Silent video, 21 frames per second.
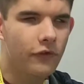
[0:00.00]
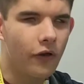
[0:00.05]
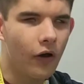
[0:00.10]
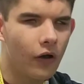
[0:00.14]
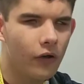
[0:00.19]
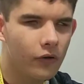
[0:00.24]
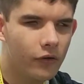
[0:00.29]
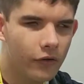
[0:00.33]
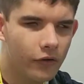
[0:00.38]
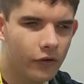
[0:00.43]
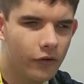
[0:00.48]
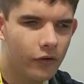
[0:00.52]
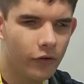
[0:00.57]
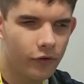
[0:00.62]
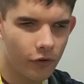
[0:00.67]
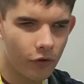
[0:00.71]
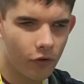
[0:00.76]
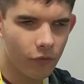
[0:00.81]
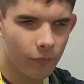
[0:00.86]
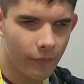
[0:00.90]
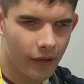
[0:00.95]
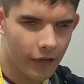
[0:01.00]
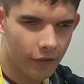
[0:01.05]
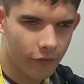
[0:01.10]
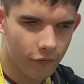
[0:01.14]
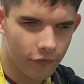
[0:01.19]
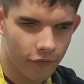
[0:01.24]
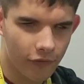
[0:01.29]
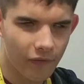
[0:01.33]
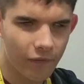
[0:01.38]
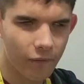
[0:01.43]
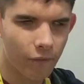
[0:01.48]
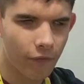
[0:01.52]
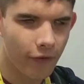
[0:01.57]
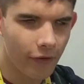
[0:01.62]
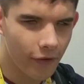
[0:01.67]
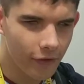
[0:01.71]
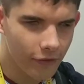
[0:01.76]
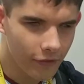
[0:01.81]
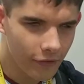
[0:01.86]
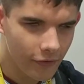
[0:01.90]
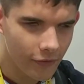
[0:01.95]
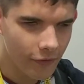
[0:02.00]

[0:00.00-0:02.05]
Doc, good old Microsoft Word.